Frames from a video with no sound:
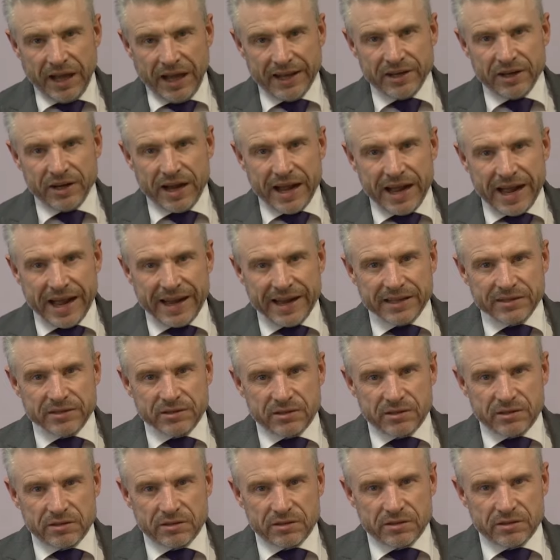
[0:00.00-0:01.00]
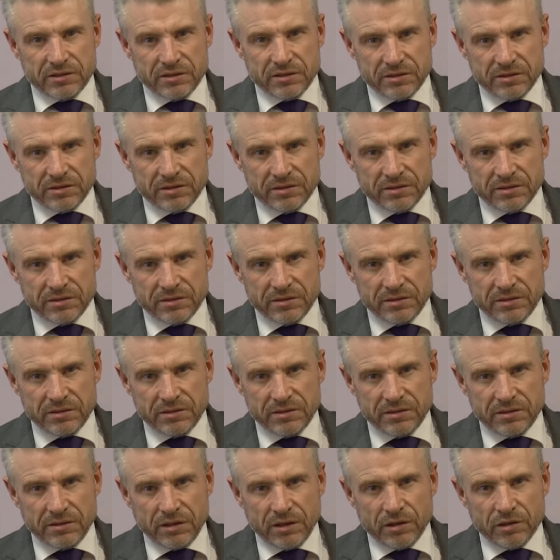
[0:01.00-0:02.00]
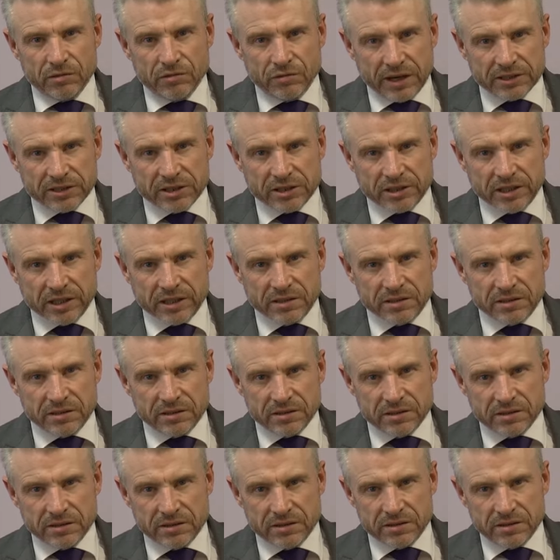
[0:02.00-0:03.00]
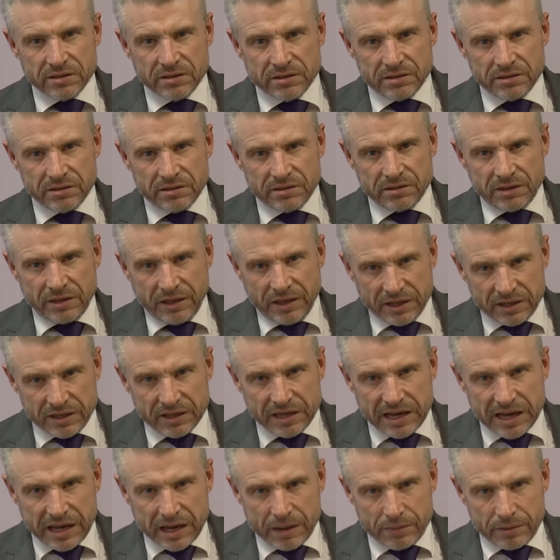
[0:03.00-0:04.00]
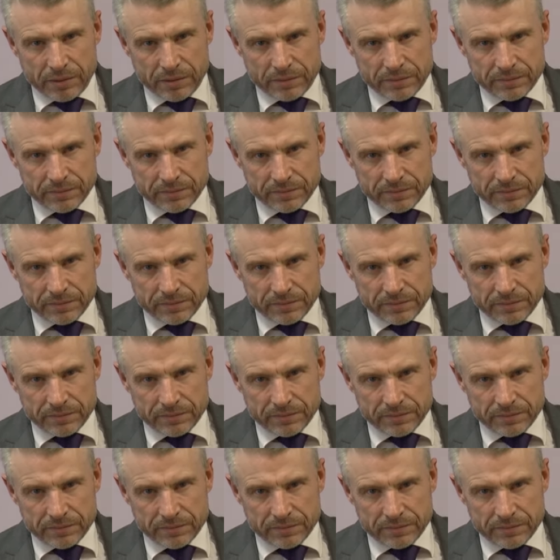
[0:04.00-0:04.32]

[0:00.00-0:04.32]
and your hands resting in your lap.